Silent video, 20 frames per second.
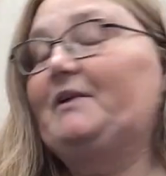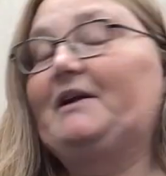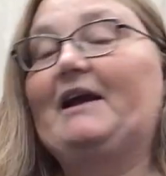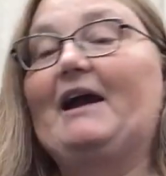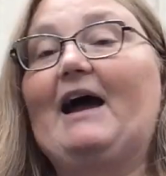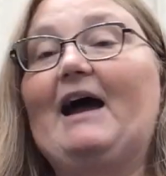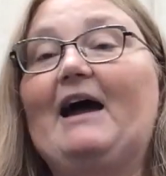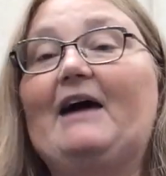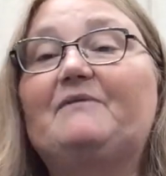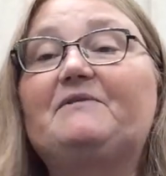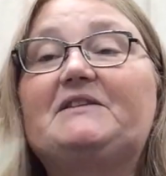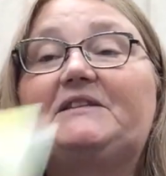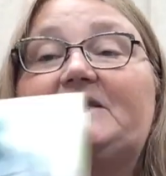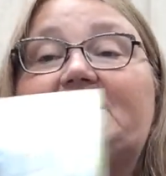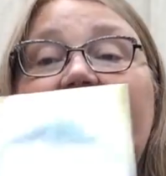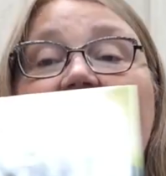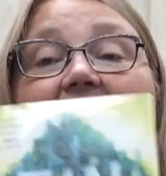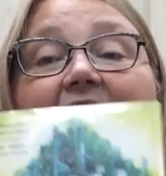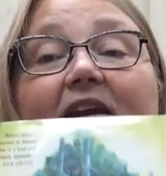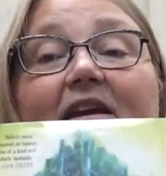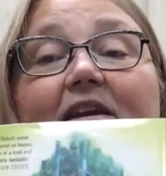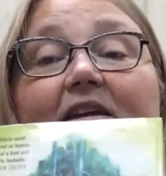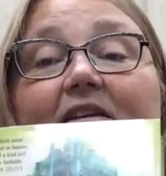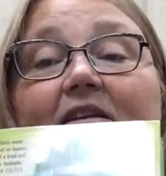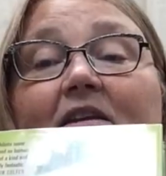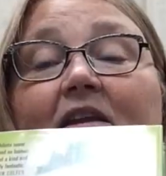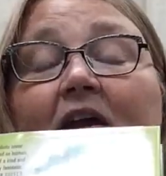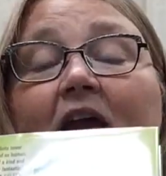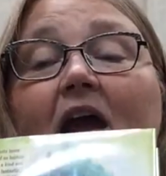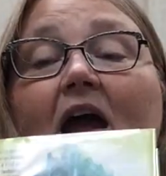we have Tin.
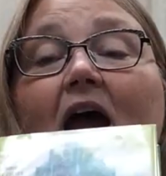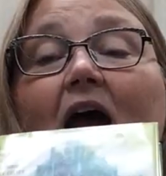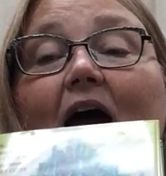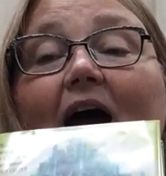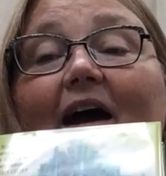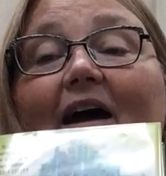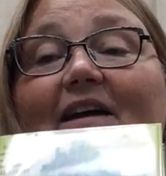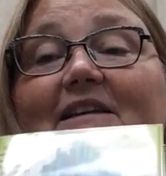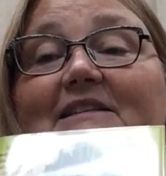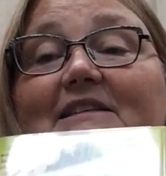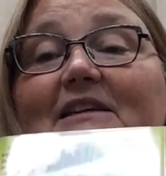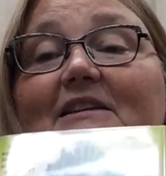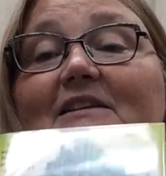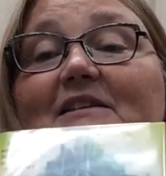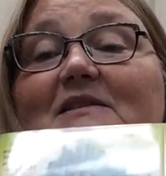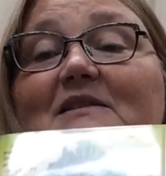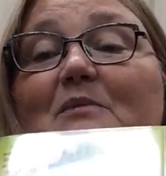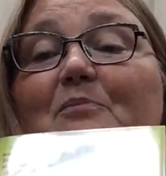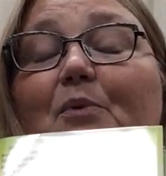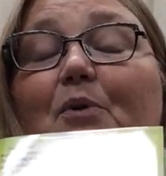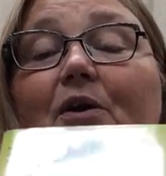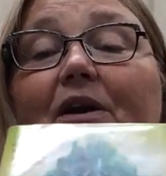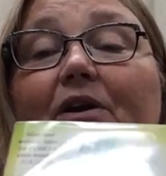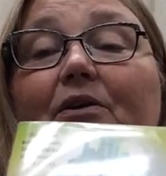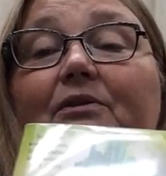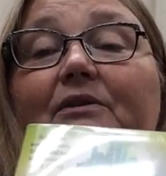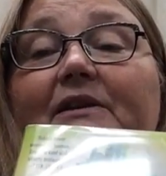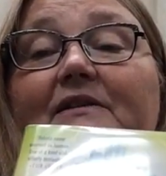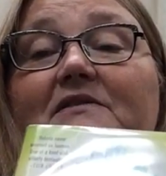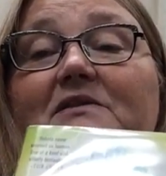Uh, Tin is a boy
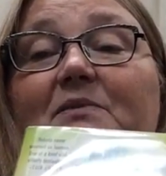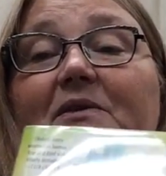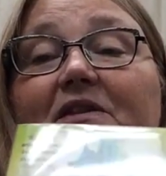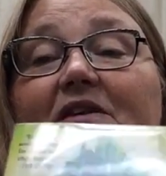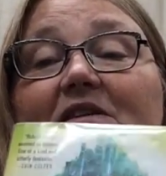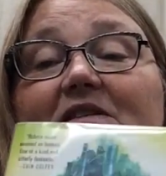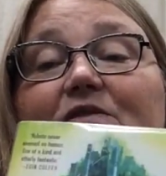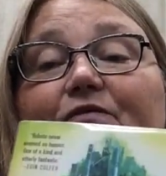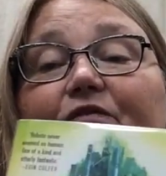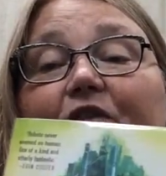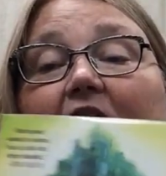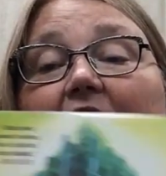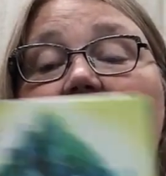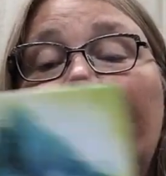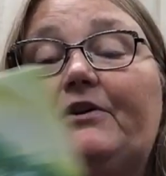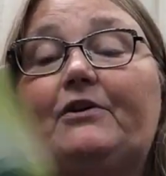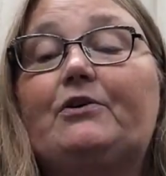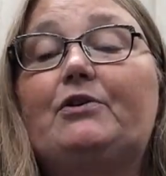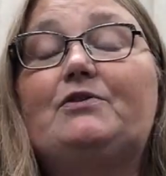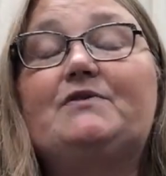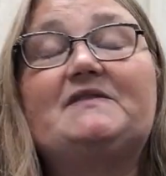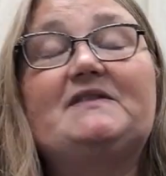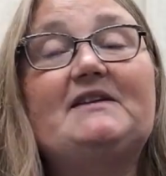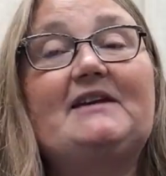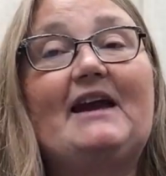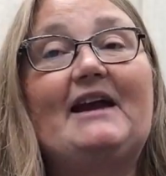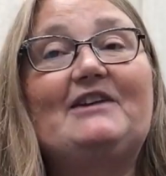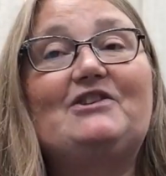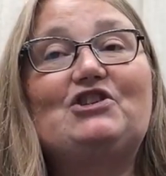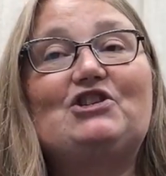who lives with his father, who's an
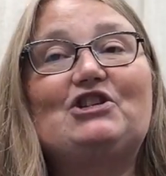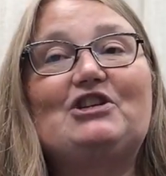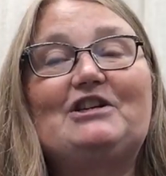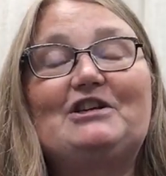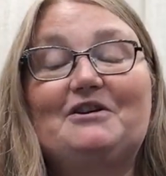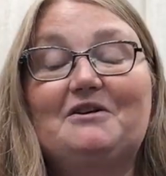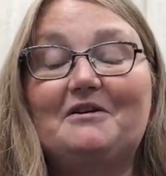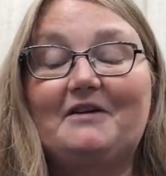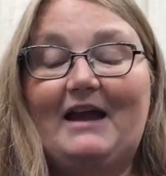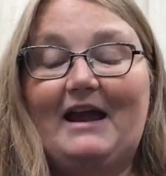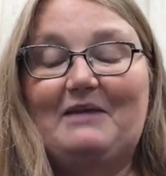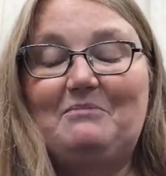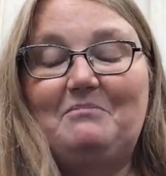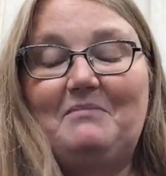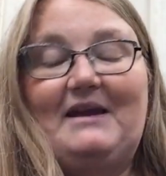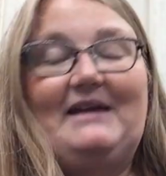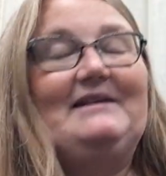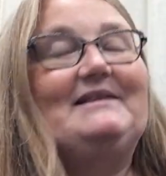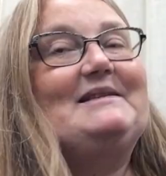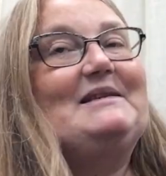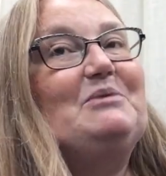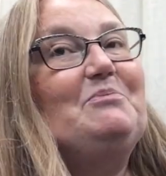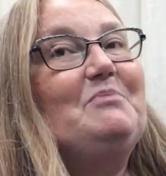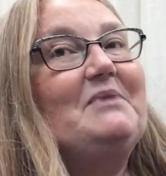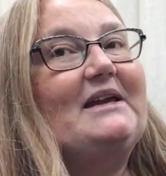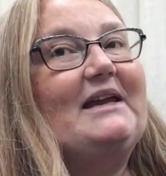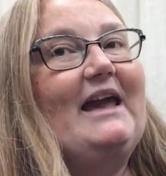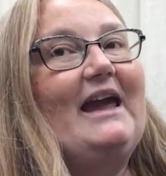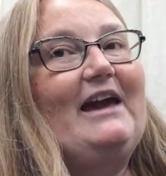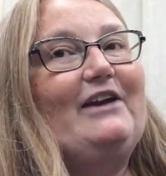engineer, and makes him
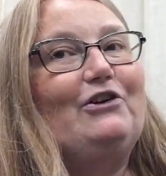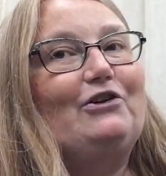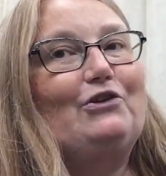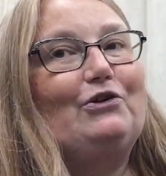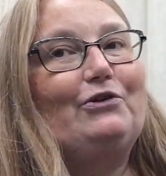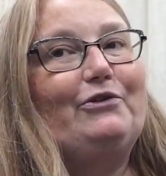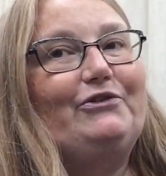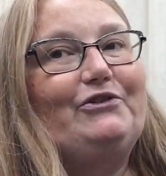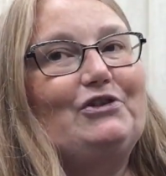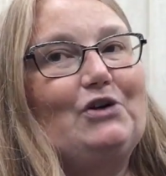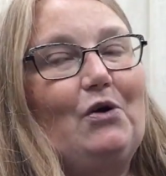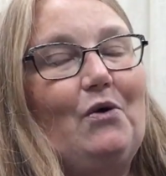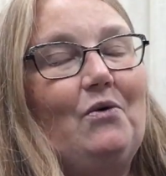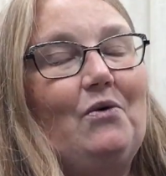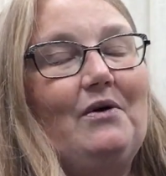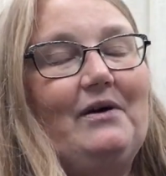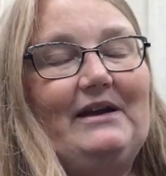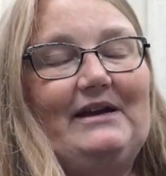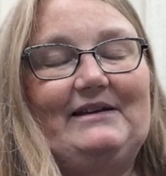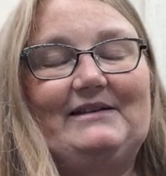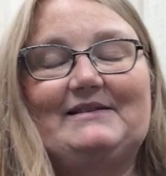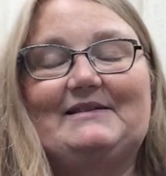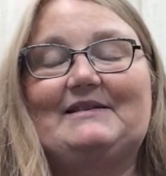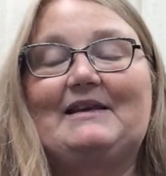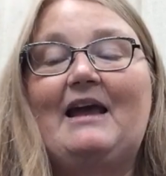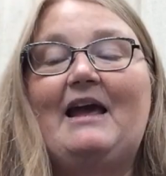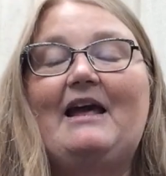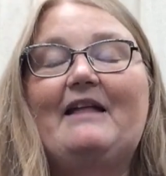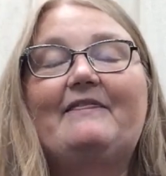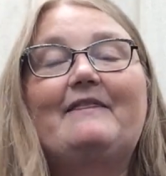mechanical toys
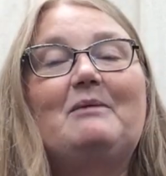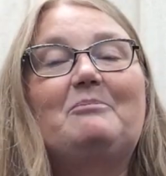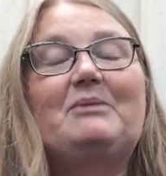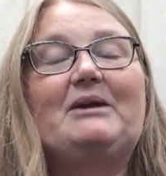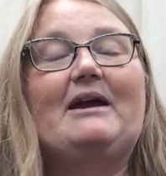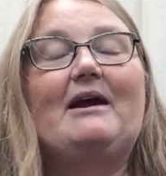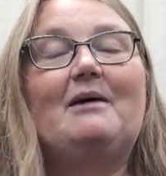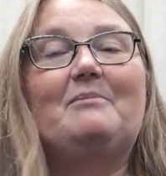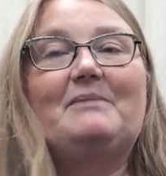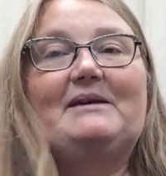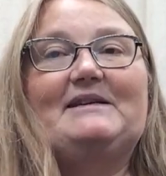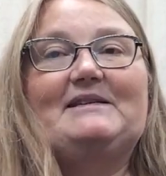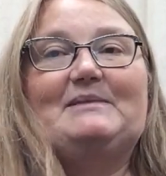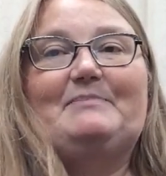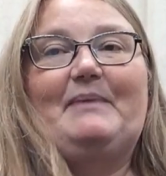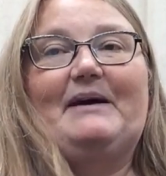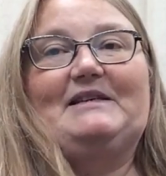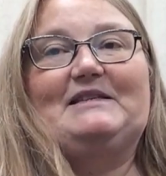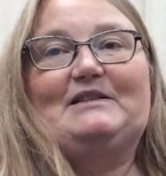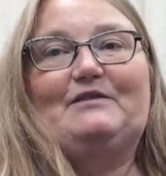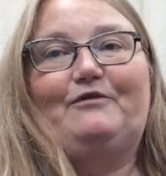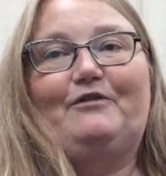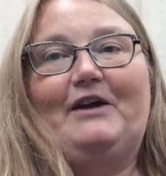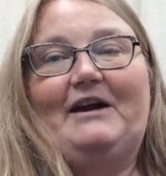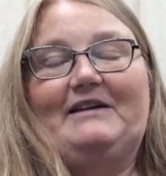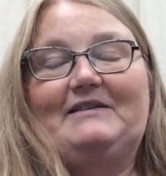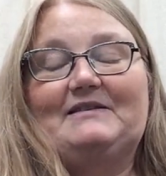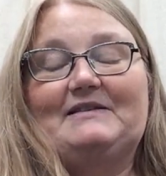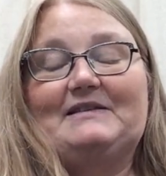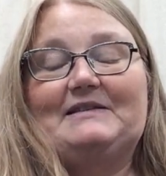that become his best
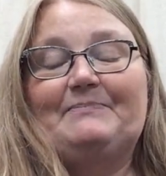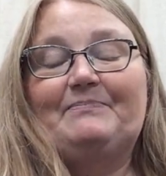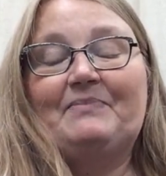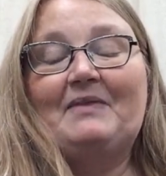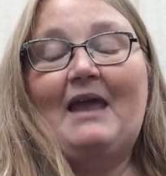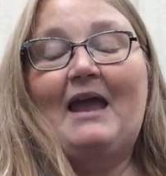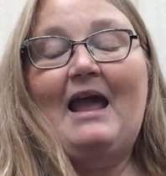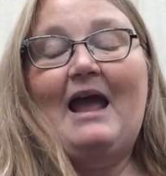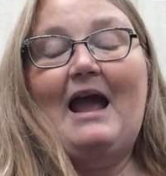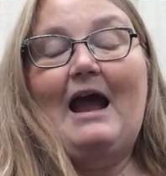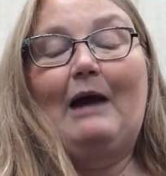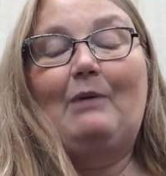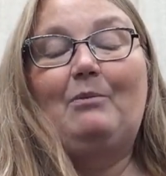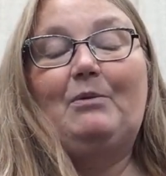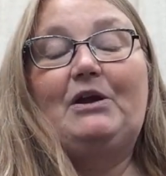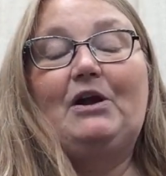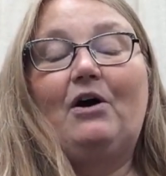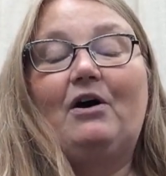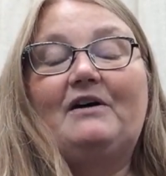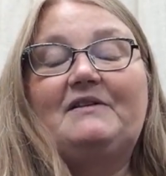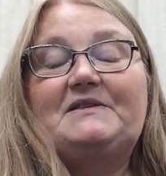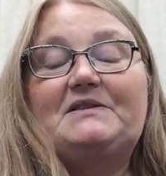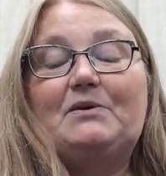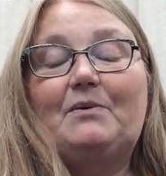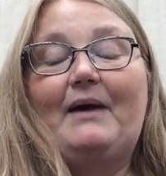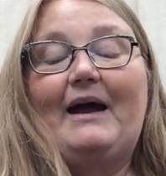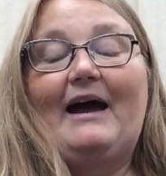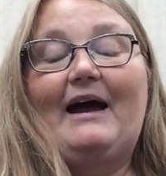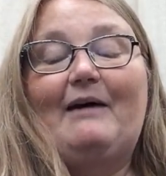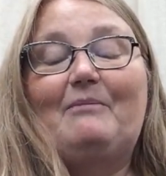friends. And we also
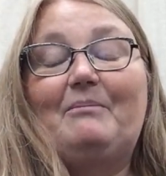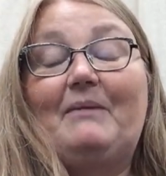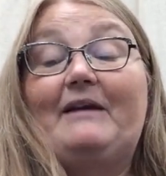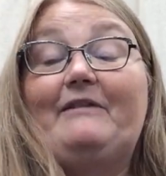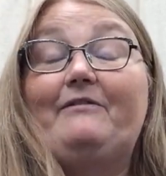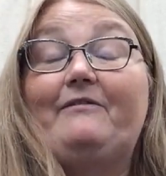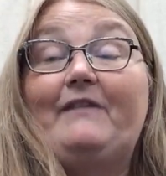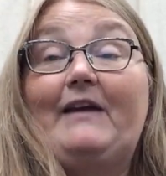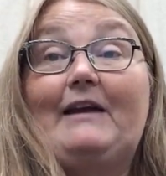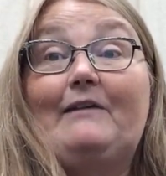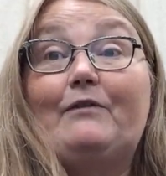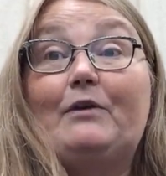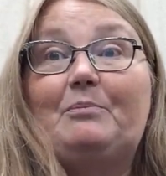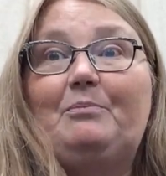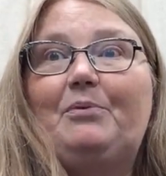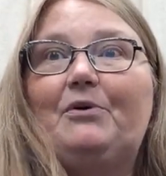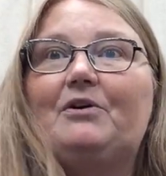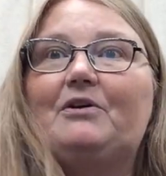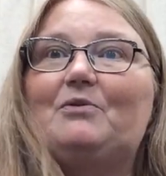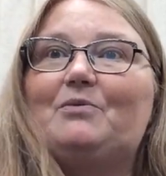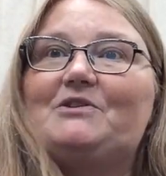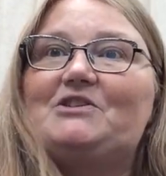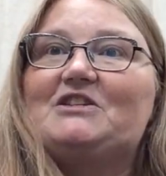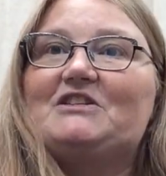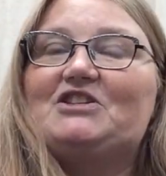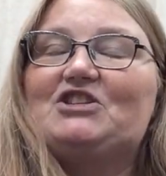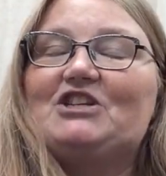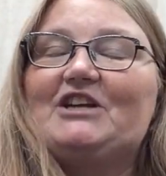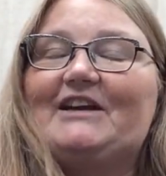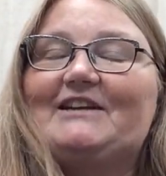have my favorite book, which
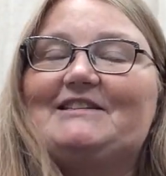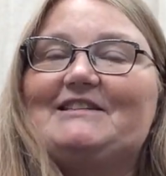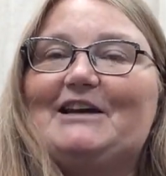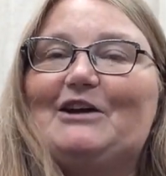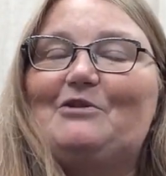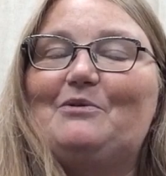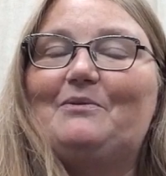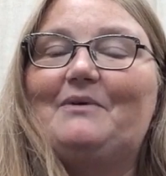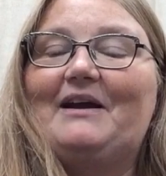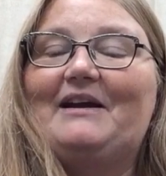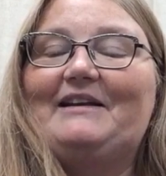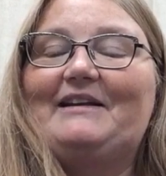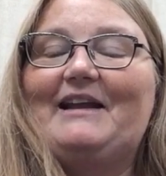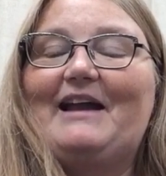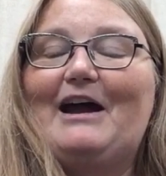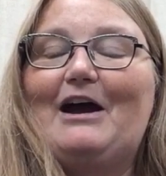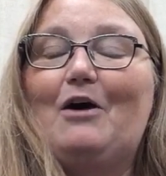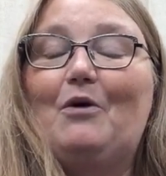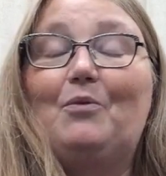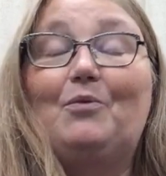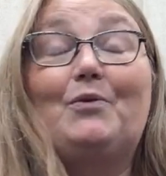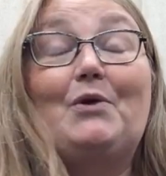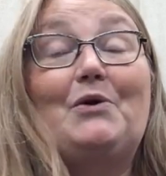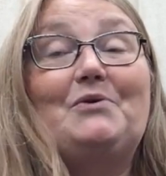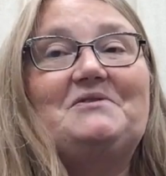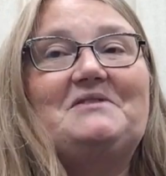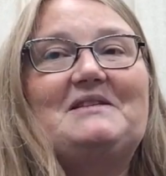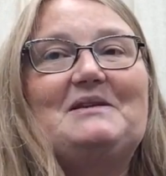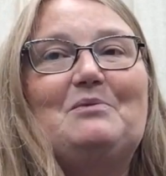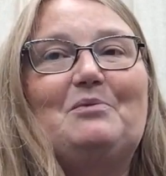is checked out right now,
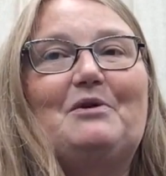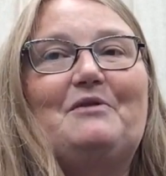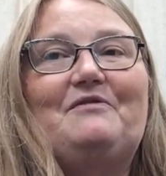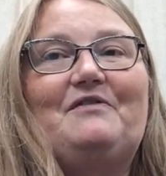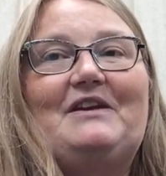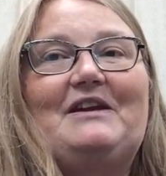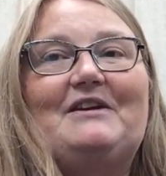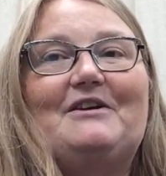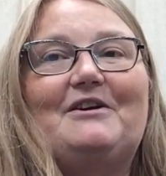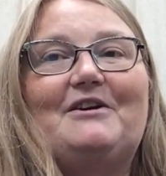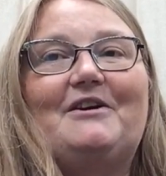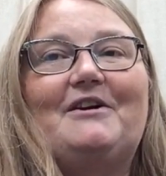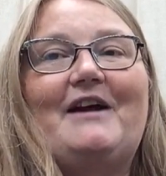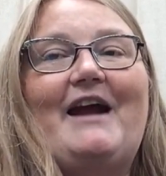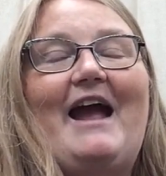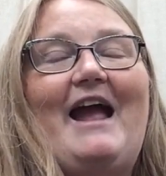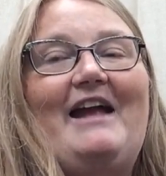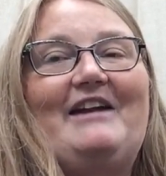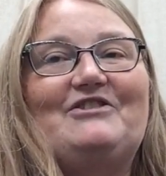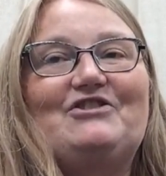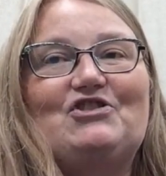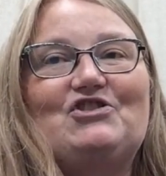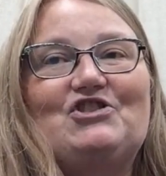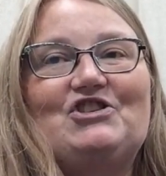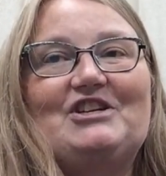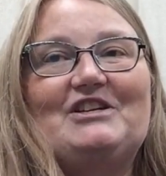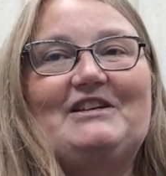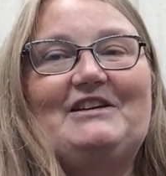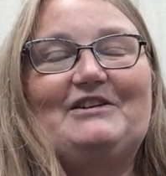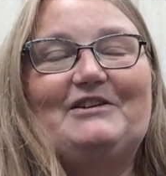Rosie Revere
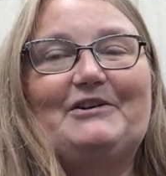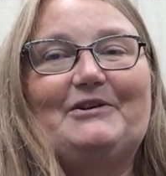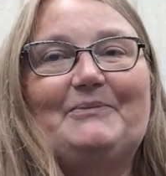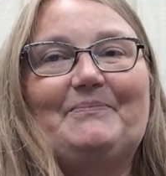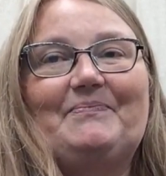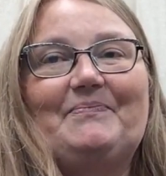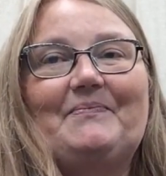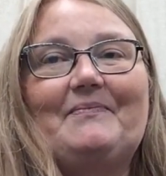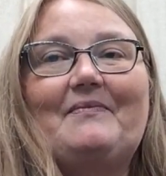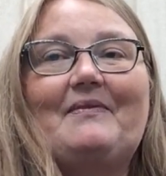Engineer.